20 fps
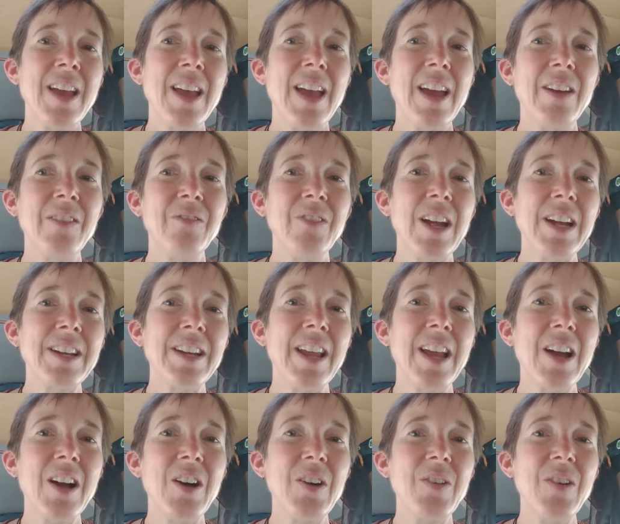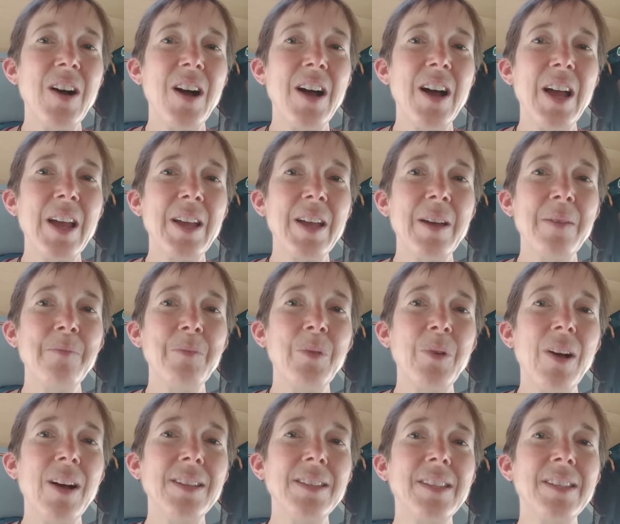And right now I am
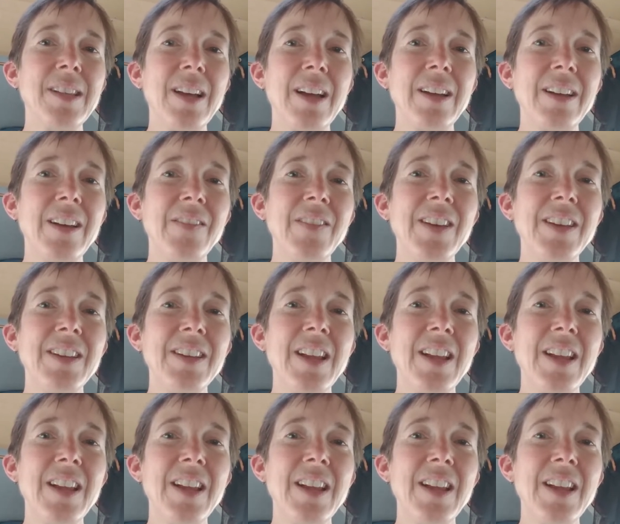broadside of it,